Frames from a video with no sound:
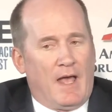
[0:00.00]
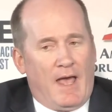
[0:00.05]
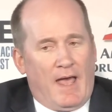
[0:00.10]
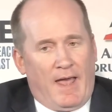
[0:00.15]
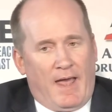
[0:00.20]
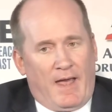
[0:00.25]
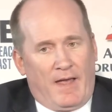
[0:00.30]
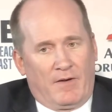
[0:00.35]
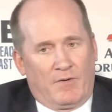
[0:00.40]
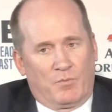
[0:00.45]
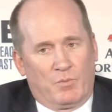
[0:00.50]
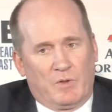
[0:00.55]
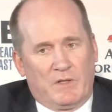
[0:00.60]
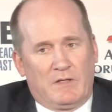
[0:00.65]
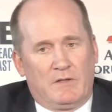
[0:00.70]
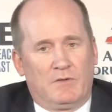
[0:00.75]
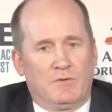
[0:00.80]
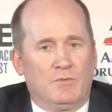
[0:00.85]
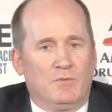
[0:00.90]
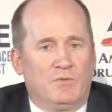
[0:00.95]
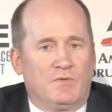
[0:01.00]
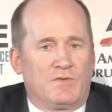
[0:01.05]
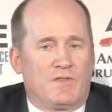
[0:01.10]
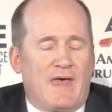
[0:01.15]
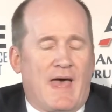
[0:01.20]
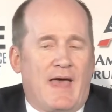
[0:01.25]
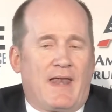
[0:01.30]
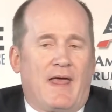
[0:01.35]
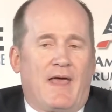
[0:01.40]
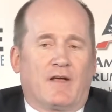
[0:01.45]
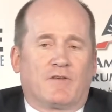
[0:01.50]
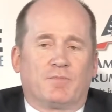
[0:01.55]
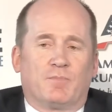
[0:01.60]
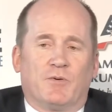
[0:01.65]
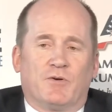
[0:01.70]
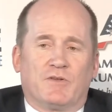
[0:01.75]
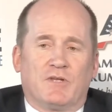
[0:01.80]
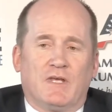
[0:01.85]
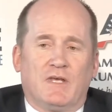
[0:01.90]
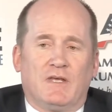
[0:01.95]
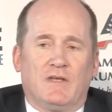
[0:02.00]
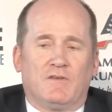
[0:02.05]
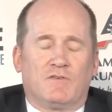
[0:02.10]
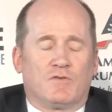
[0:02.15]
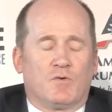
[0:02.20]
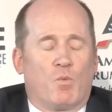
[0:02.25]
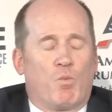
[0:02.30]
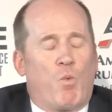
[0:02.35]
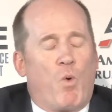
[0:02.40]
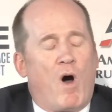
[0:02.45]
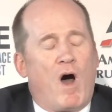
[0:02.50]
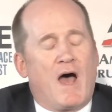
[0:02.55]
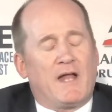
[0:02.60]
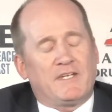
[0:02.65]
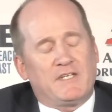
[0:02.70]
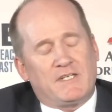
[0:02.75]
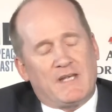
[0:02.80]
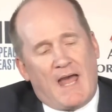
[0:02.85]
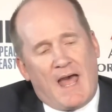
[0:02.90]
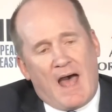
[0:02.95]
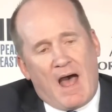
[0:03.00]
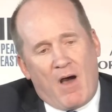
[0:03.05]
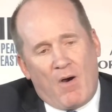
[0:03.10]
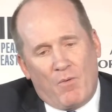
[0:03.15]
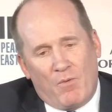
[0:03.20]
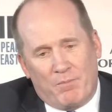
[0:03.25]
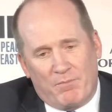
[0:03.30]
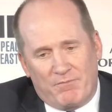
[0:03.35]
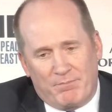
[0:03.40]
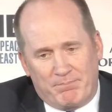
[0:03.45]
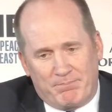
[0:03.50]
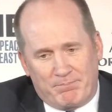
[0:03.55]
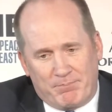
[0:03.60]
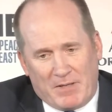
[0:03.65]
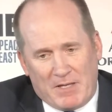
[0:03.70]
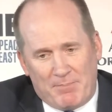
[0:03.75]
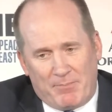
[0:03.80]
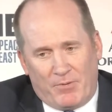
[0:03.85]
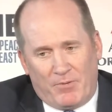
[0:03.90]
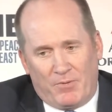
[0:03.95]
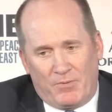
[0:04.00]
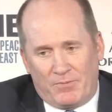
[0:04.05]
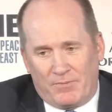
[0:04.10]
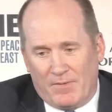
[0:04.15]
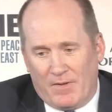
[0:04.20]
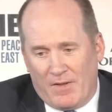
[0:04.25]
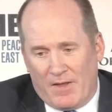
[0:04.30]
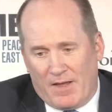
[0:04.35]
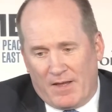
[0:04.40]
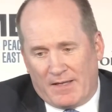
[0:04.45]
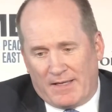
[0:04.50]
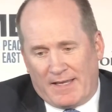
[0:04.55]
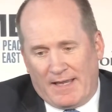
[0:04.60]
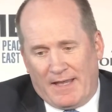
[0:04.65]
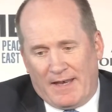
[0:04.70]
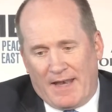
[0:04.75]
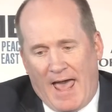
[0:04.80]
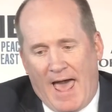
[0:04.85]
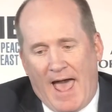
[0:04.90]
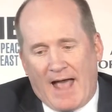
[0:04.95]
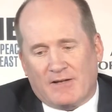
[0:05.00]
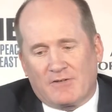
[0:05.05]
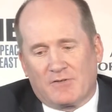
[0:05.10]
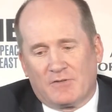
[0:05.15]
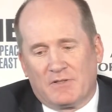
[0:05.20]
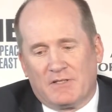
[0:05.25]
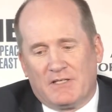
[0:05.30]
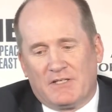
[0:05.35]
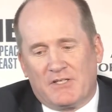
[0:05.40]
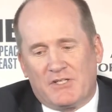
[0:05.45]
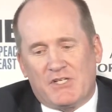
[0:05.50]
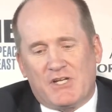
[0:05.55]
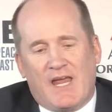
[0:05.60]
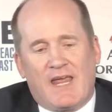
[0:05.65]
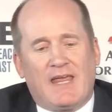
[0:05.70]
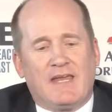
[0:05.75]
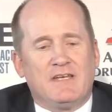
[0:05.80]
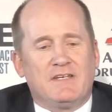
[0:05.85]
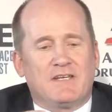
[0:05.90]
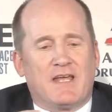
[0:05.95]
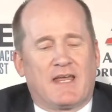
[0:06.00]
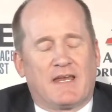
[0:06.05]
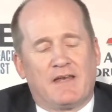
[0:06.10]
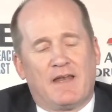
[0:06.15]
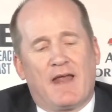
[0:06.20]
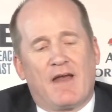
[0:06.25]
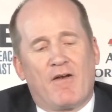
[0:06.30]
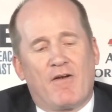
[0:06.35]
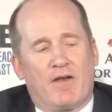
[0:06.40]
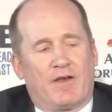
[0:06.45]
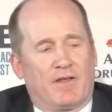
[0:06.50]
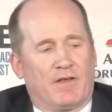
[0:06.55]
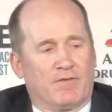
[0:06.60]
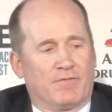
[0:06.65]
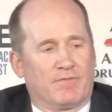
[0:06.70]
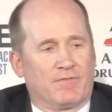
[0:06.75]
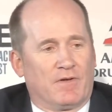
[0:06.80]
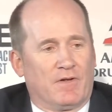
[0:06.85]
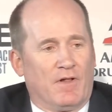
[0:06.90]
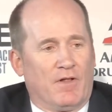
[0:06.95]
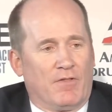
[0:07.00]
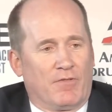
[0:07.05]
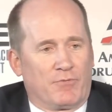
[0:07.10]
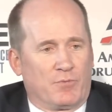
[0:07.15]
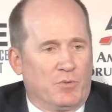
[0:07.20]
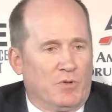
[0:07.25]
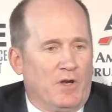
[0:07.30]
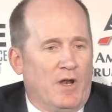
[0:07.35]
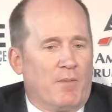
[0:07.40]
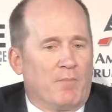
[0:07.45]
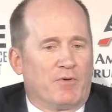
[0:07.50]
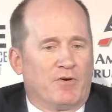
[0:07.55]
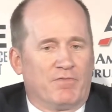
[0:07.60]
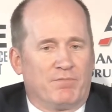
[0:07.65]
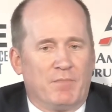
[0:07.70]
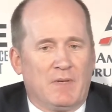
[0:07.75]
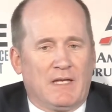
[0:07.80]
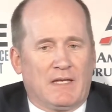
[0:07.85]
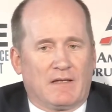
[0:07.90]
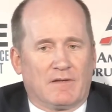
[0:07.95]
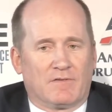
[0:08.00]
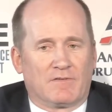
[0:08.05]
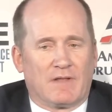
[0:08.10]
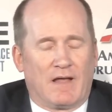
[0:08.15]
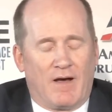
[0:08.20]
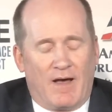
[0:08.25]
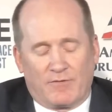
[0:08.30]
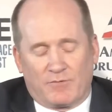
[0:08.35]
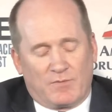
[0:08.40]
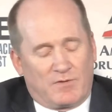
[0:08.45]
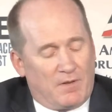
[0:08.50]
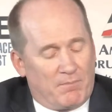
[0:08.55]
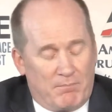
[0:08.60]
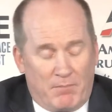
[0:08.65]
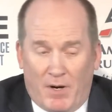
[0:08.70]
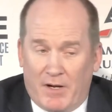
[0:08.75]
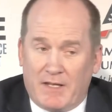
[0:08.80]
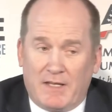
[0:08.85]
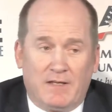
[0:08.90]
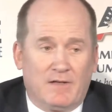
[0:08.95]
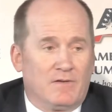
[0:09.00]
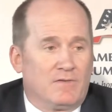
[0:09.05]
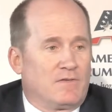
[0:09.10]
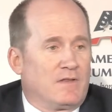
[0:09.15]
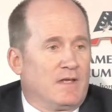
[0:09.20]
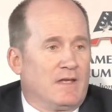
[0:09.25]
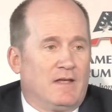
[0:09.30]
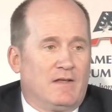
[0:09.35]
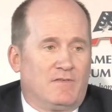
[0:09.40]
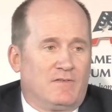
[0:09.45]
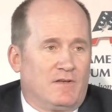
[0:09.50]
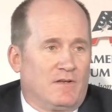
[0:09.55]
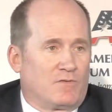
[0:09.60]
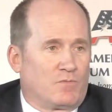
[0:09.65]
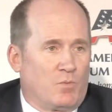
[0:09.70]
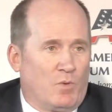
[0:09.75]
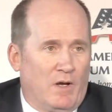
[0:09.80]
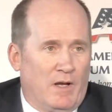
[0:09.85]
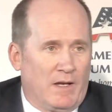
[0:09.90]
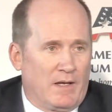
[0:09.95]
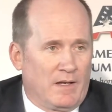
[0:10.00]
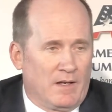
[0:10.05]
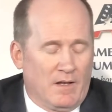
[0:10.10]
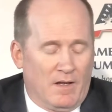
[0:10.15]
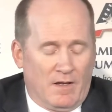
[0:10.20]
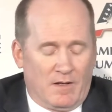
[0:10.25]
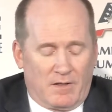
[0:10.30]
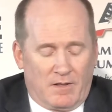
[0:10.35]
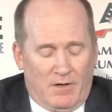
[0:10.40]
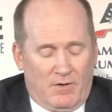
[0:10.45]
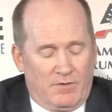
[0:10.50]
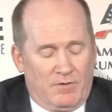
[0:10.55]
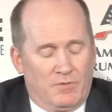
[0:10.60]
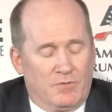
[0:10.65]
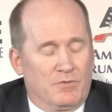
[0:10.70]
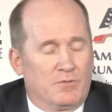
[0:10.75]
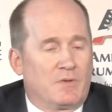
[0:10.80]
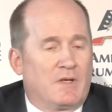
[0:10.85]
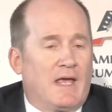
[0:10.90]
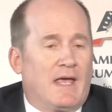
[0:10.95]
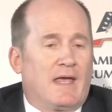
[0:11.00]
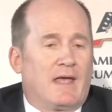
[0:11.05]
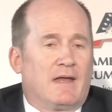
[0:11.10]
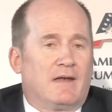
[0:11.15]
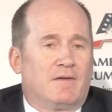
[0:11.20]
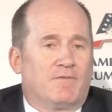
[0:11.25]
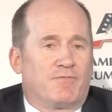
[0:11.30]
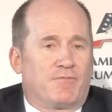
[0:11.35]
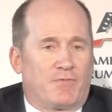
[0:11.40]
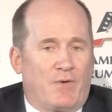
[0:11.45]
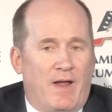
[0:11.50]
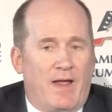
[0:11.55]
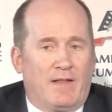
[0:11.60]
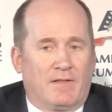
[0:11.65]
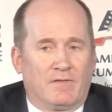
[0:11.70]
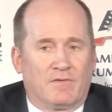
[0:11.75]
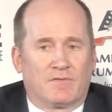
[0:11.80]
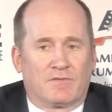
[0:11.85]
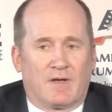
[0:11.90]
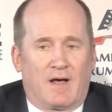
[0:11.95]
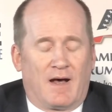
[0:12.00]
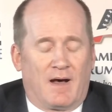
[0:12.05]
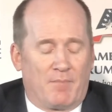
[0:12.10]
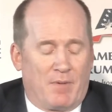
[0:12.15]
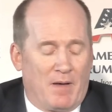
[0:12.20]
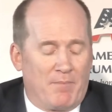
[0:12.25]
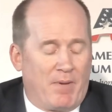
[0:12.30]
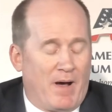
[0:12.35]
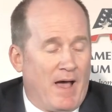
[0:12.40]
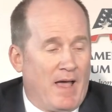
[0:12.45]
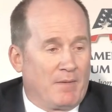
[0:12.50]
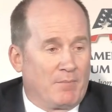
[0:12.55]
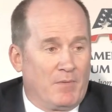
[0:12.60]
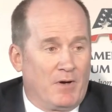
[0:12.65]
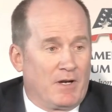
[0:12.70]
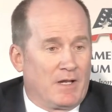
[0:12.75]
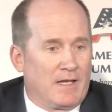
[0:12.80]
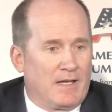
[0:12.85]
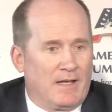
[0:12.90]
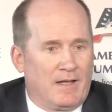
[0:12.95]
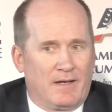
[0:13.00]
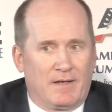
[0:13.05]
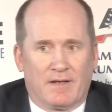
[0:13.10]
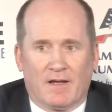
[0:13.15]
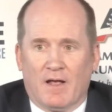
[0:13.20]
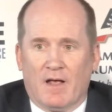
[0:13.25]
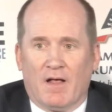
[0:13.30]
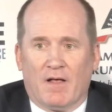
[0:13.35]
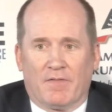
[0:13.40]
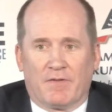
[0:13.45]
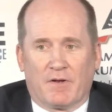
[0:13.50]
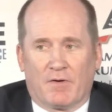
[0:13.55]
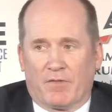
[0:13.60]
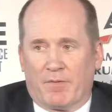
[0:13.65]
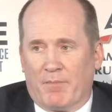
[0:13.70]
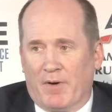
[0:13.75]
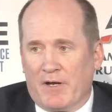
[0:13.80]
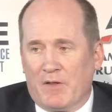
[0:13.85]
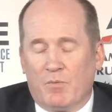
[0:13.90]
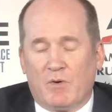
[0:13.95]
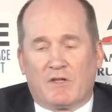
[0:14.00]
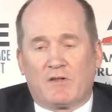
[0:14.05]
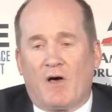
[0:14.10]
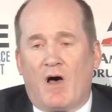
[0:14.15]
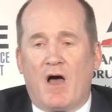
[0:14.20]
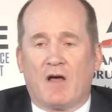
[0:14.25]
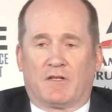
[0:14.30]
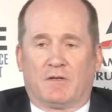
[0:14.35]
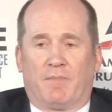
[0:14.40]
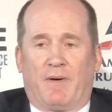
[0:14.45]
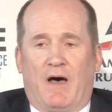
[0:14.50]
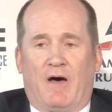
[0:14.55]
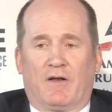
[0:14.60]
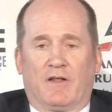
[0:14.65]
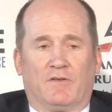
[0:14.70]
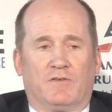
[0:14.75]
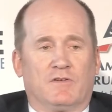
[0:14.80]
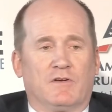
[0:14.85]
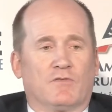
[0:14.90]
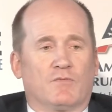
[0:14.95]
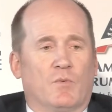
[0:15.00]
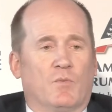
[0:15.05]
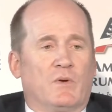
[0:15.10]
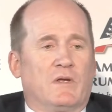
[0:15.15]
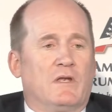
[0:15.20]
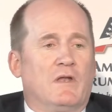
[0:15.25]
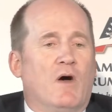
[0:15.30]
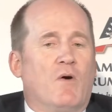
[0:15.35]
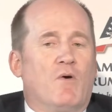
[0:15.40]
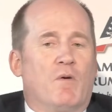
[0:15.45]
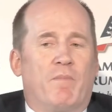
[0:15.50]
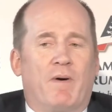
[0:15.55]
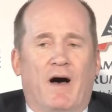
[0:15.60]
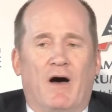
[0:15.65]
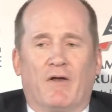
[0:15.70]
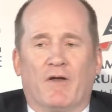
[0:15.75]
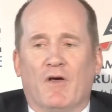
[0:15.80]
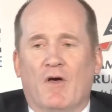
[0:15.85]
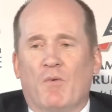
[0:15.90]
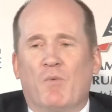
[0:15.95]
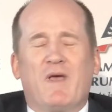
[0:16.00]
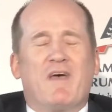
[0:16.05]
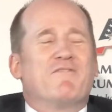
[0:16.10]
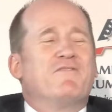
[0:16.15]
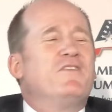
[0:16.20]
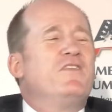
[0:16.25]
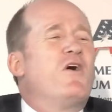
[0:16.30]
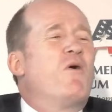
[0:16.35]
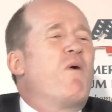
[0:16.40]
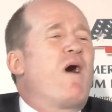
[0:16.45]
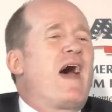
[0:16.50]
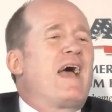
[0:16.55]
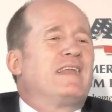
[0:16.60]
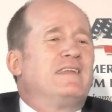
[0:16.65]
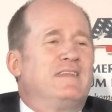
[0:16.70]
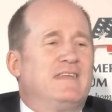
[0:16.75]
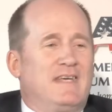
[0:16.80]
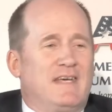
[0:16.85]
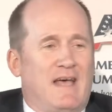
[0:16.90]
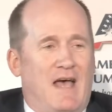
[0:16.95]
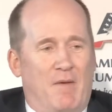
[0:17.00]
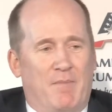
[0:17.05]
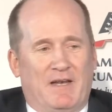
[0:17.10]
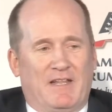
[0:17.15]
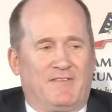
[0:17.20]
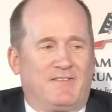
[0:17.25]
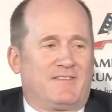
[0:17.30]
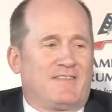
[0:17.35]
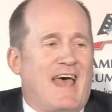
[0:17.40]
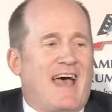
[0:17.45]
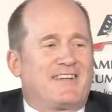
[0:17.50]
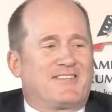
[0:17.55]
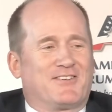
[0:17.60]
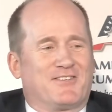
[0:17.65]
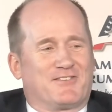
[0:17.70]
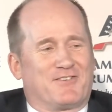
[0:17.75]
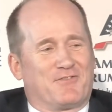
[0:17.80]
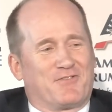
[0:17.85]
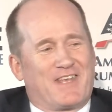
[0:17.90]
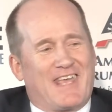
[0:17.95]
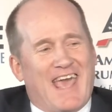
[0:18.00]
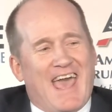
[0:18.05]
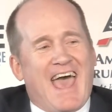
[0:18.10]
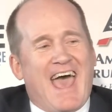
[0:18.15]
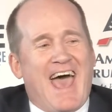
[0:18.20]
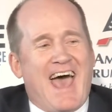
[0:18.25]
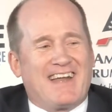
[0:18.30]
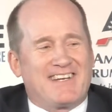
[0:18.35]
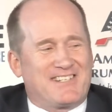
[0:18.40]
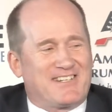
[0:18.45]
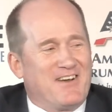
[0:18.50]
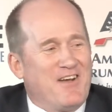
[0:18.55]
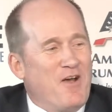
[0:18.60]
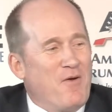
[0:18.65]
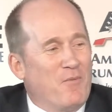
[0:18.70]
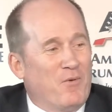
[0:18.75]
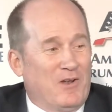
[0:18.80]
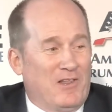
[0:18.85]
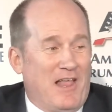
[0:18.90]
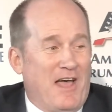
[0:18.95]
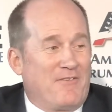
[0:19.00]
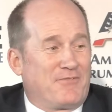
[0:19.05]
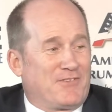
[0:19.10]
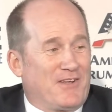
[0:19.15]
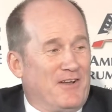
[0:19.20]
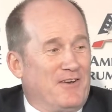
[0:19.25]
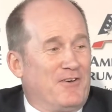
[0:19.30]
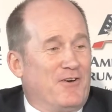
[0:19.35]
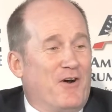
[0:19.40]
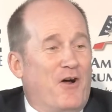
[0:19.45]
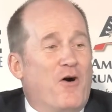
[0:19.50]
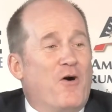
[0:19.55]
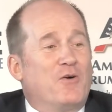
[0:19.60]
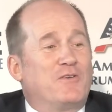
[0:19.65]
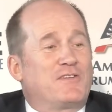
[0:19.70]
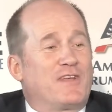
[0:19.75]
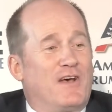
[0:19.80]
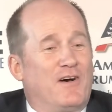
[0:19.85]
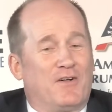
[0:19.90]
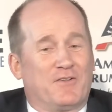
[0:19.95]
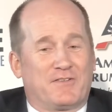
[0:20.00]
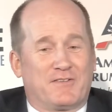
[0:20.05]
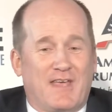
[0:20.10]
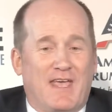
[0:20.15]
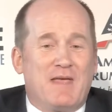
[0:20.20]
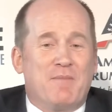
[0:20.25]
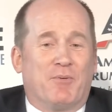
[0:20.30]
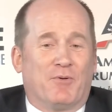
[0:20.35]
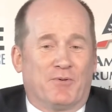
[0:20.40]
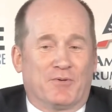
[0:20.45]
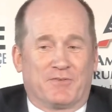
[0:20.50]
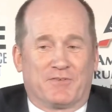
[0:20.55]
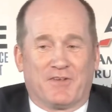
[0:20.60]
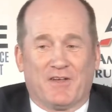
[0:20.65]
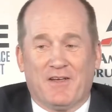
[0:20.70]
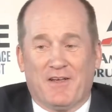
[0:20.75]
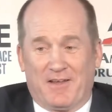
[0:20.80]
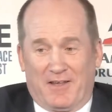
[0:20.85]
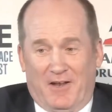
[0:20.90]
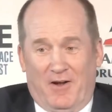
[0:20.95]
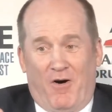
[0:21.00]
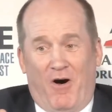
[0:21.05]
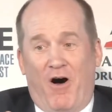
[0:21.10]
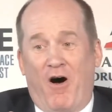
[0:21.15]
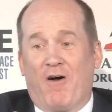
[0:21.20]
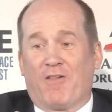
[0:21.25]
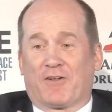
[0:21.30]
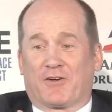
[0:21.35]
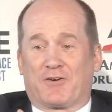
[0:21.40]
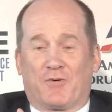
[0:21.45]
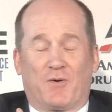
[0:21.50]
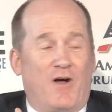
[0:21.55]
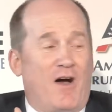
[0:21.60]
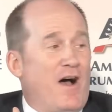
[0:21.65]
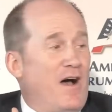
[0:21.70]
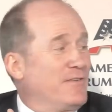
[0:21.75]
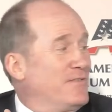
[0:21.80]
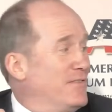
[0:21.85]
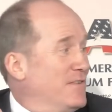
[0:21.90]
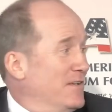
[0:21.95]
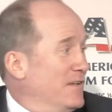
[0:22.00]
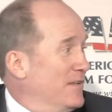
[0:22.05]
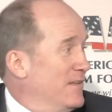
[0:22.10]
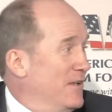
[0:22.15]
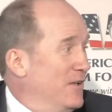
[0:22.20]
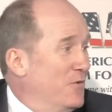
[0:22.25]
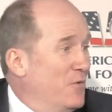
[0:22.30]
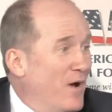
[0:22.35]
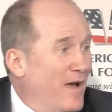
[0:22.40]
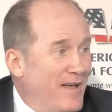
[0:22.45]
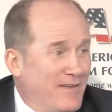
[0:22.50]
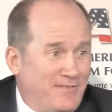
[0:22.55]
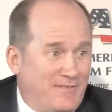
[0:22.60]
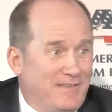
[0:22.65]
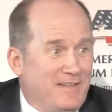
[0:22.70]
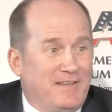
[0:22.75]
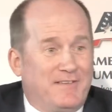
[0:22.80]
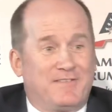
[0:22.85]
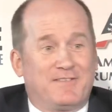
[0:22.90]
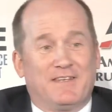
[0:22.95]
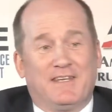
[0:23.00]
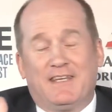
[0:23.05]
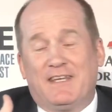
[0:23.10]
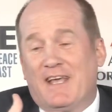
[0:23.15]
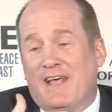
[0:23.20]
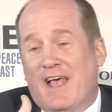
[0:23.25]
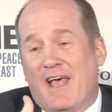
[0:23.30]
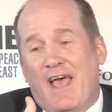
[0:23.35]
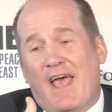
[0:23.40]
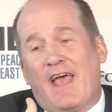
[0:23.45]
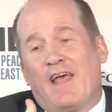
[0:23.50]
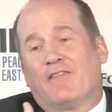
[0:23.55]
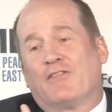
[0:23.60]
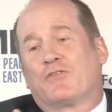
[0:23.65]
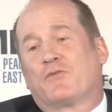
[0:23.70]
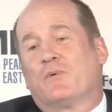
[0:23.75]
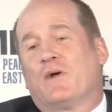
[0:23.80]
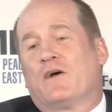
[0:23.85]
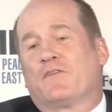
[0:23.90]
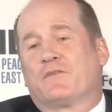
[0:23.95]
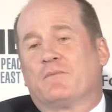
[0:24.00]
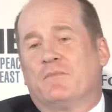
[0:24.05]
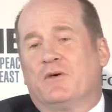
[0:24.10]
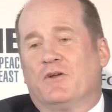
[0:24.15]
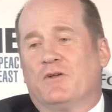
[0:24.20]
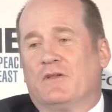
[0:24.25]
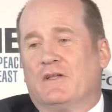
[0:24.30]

And we use that expertise to watch how people can actually change a narrative through a number of means. Now, as we said, money is the easiest way. You know, you gain friends by buying money. And, you know, the money we talked about is just what we know about. We have no idea how many satchels of cash were left under hotel tables, you know, all across the US, DC, and throughout the Middle